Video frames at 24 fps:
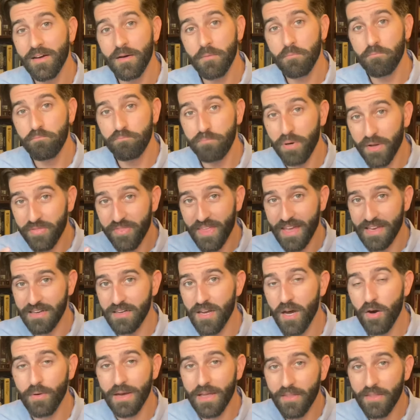but they
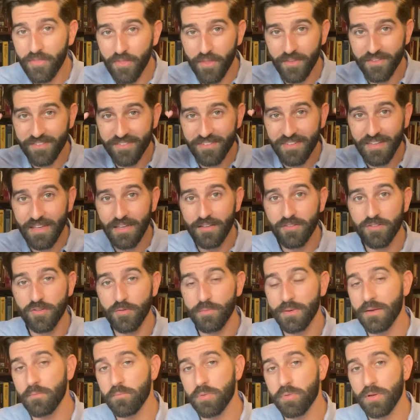know it and the seeds are
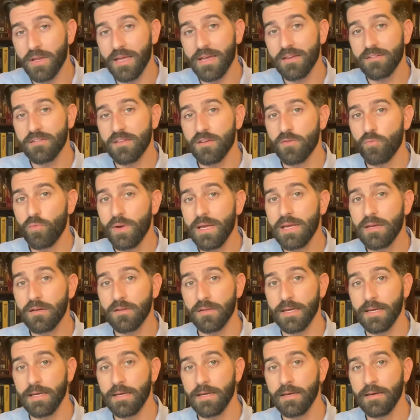being planted
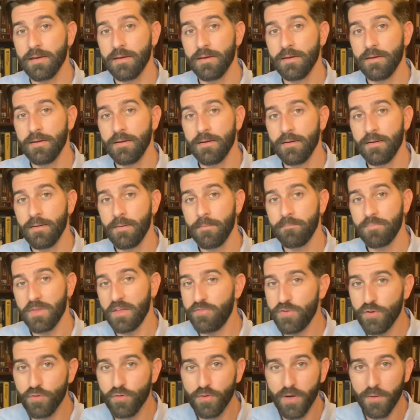weekly. If
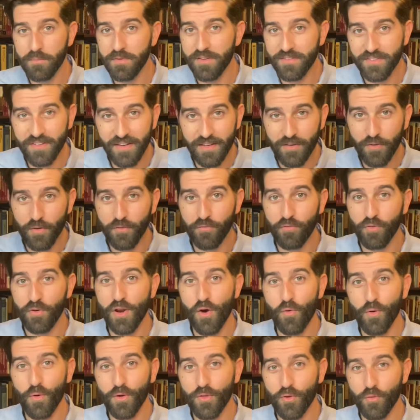you come to City Group for
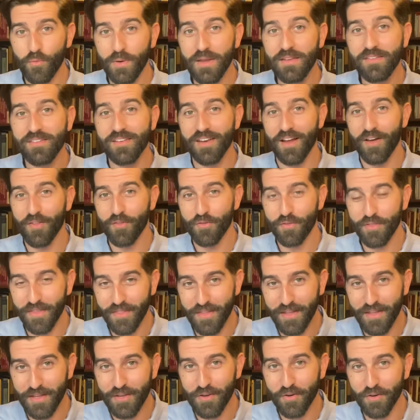no other reason other than
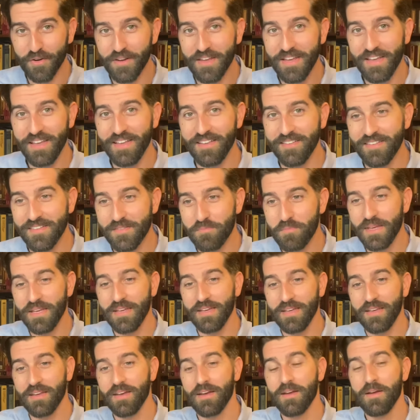that your kids
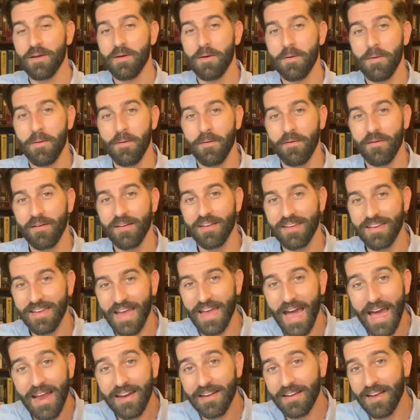be
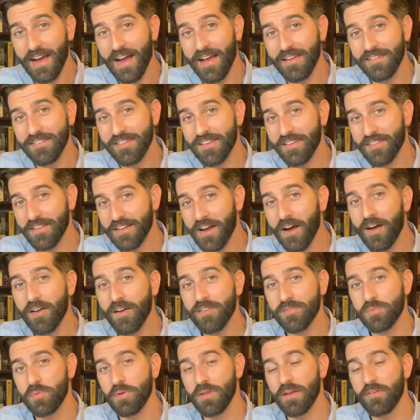catechized in the
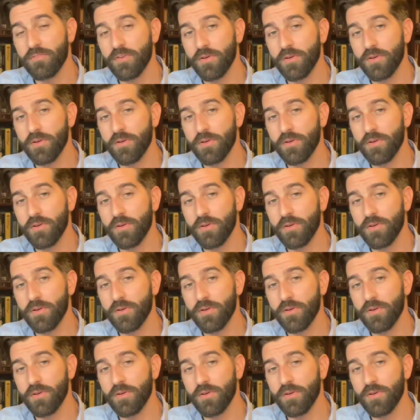gospel every